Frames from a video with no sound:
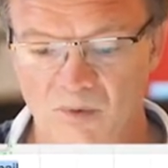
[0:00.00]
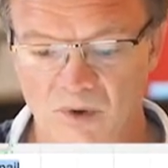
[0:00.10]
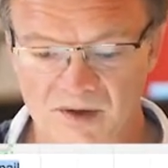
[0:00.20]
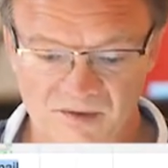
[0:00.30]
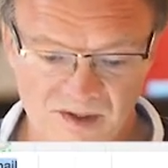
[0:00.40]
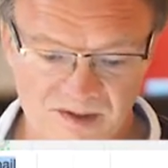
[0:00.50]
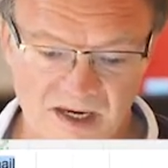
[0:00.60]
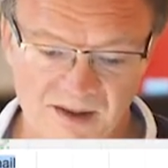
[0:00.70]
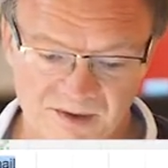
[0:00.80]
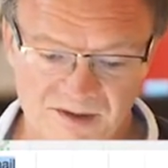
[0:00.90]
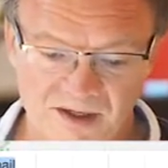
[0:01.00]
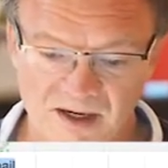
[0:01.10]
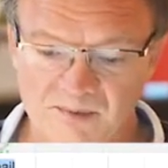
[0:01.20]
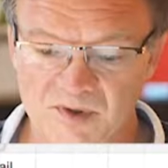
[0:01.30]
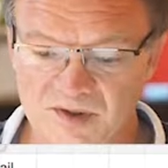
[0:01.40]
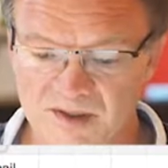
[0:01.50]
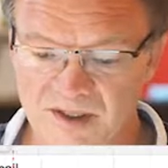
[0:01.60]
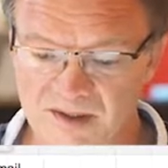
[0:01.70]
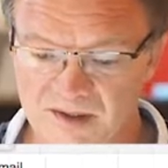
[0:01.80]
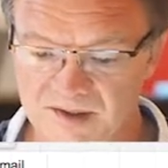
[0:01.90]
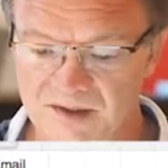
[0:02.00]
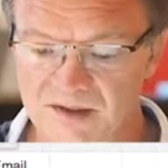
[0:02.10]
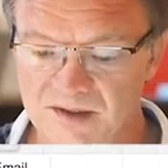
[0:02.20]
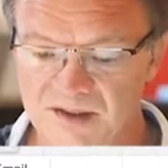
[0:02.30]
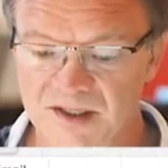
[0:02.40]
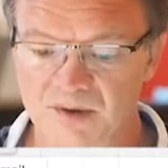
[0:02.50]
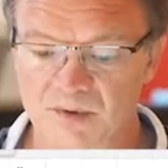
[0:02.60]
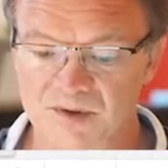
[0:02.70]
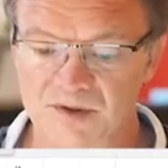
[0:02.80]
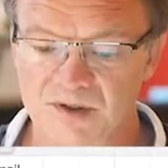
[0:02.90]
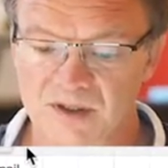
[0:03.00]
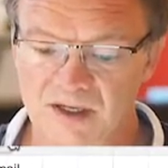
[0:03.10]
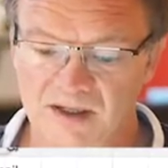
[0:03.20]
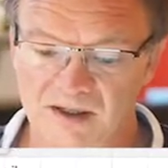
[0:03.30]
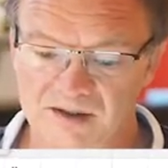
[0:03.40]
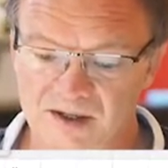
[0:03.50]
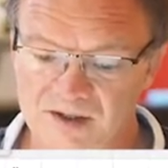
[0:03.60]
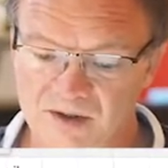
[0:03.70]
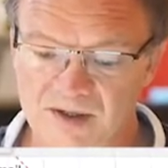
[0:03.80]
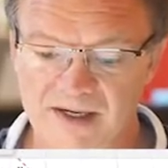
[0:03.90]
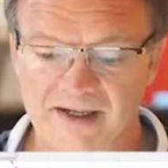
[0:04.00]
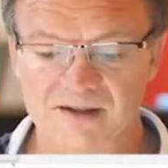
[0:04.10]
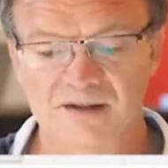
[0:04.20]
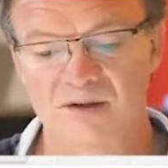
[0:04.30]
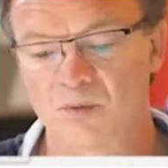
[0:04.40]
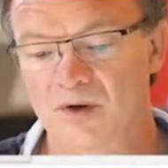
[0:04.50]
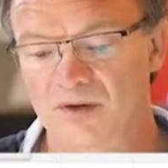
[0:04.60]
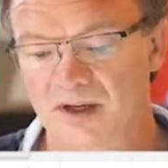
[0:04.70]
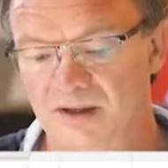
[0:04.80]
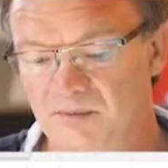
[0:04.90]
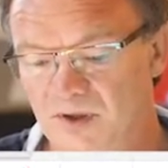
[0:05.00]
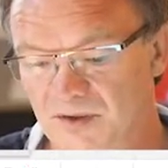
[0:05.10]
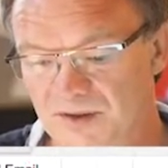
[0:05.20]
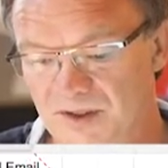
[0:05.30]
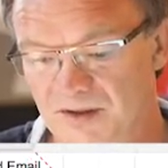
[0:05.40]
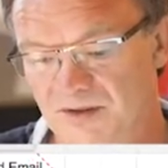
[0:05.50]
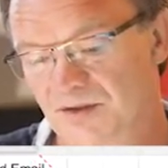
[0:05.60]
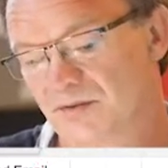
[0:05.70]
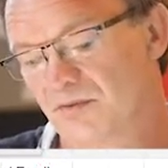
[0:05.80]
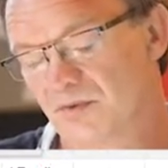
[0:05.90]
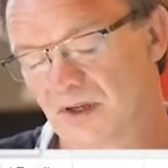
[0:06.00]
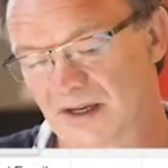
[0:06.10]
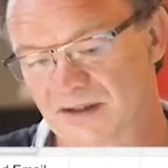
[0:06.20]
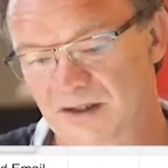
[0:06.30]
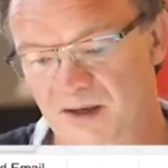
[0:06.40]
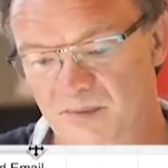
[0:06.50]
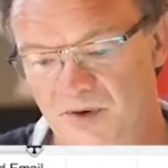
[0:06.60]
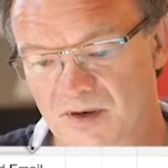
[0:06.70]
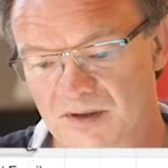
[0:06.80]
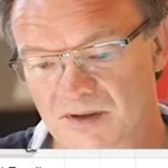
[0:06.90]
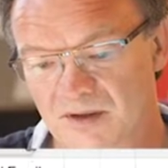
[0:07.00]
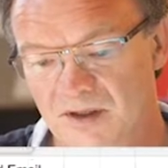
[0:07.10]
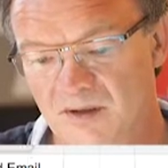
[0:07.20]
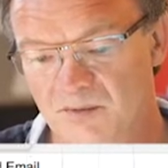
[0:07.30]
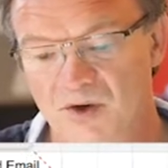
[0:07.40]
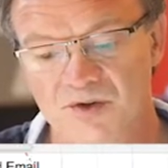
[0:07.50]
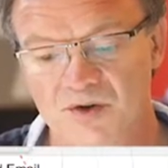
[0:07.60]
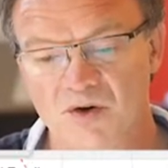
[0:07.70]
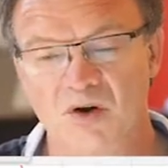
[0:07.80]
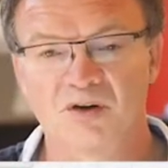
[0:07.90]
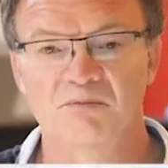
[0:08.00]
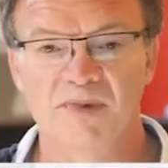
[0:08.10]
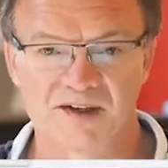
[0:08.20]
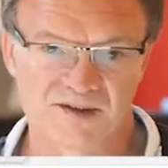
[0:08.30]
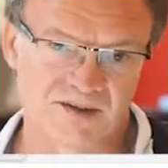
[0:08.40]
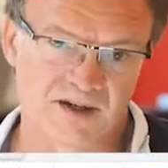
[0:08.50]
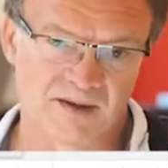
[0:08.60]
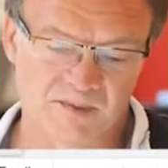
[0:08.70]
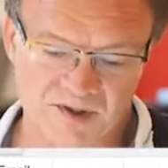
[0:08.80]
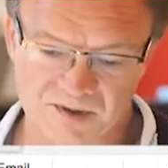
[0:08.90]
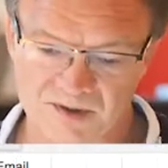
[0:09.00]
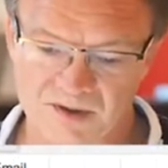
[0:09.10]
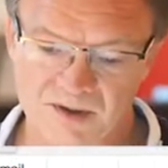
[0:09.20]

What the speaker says: one of these other timers in this sequence, and I try to connect it, it won't let me. You see it's lighting up red, because you can't mix timers.